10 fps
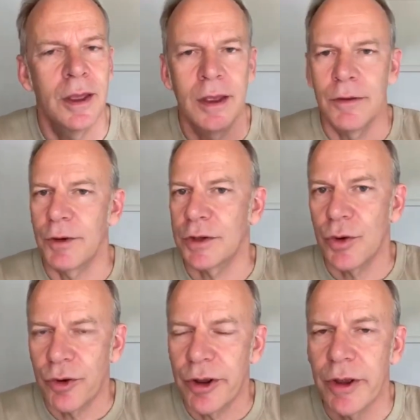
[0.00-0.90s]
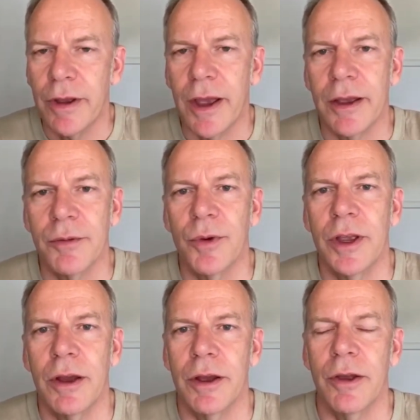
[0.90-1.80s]
Victoria, and we
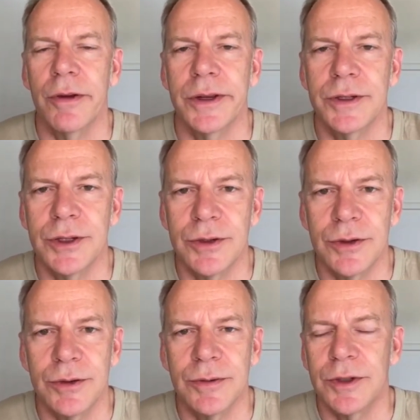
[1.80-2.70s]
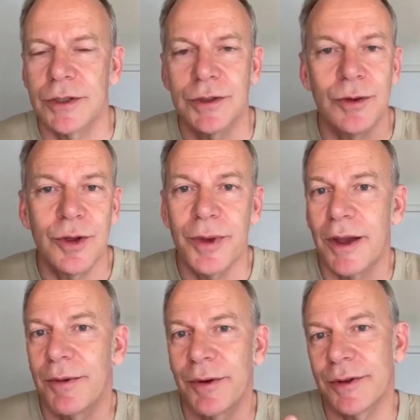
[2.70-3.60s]
are going to just talk about
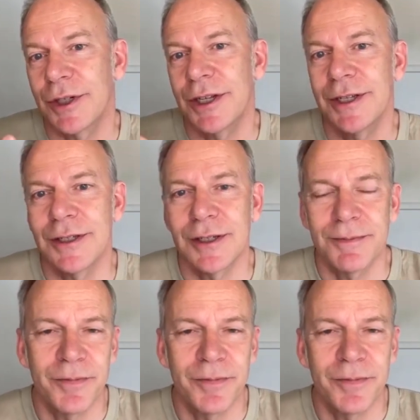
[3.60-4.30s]
what she's